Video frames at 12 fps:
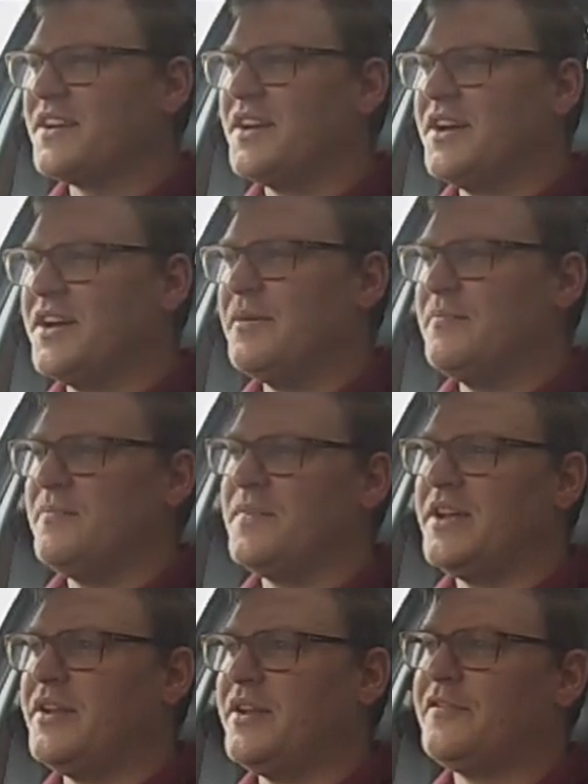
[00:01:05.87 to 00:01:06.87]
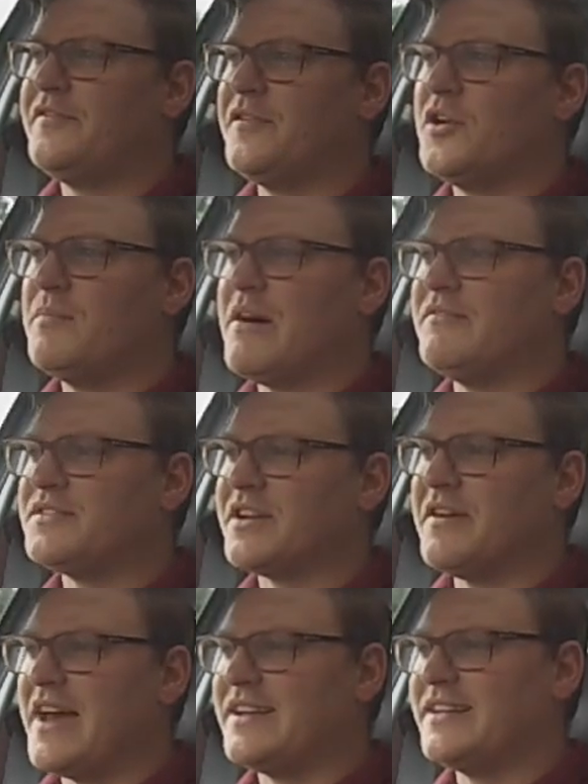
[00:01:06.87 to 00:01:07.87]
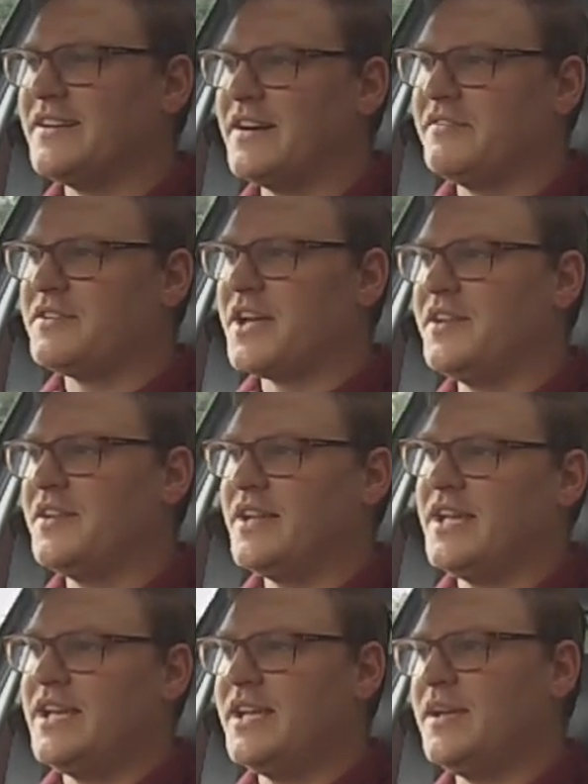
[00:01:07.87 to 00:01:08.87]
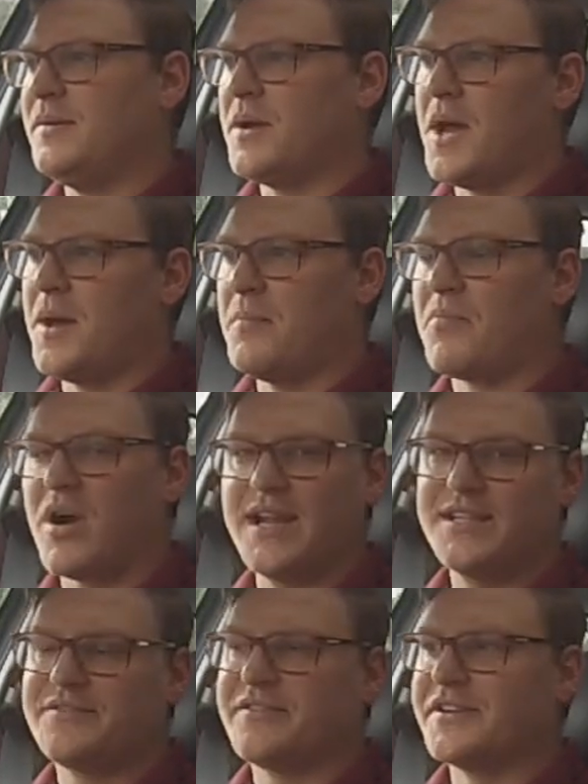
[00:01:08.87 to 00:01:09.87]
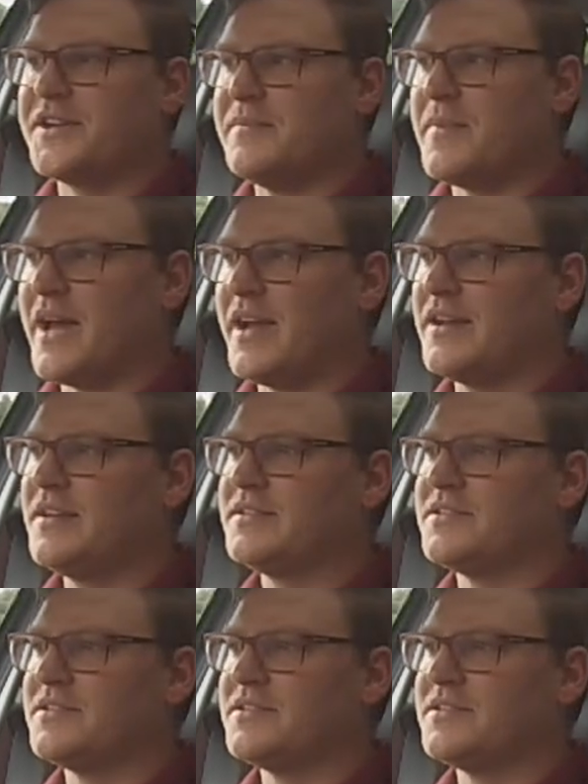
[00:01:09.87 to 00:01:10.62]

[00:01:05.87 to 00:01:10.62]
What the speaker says: In the 4 months I've had it, I've done the brakes front and back.